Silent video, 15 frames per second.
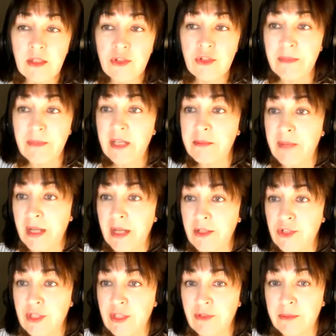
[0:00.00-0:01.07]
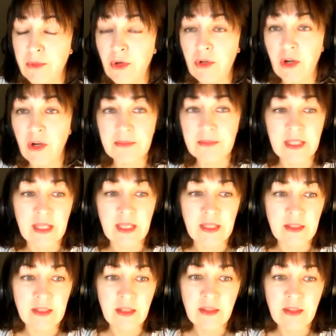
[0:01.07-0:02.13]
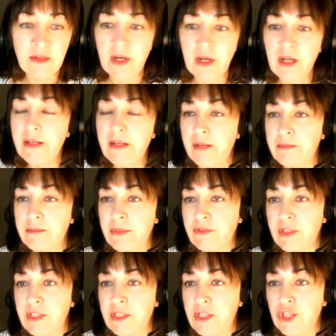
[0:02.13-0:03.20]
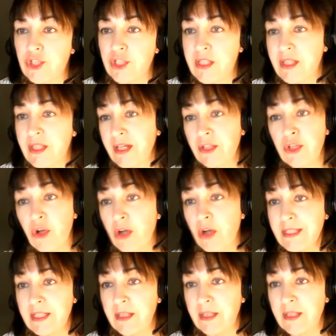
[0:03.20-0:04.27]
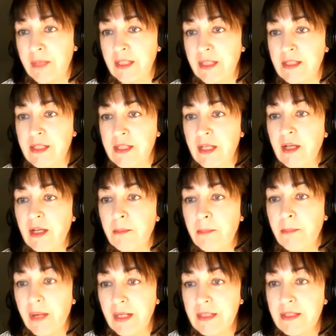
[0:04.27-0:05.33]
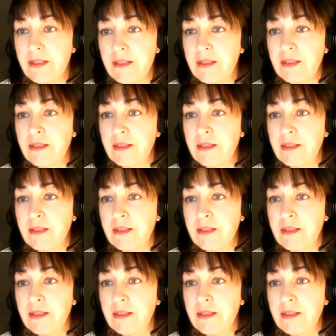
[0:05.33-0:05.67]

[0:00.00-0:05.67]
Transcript: To make matters even more complicated, there are a number of conditions that are not TMAs, but